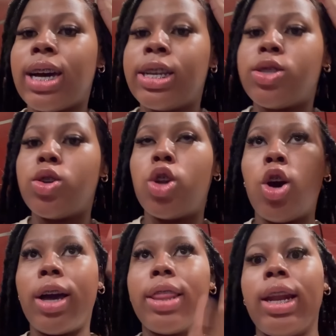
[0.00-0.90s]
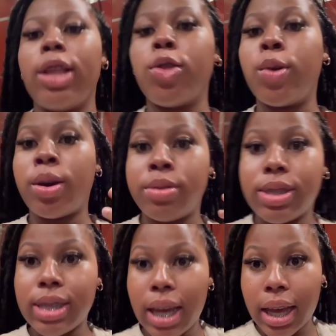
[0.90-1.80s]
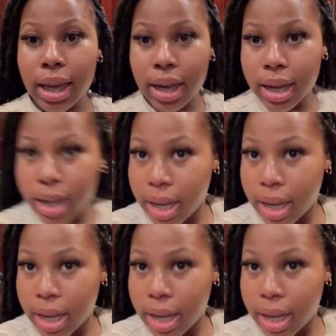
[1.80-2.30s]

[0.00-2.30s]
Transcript: I took longer than I thought I would take,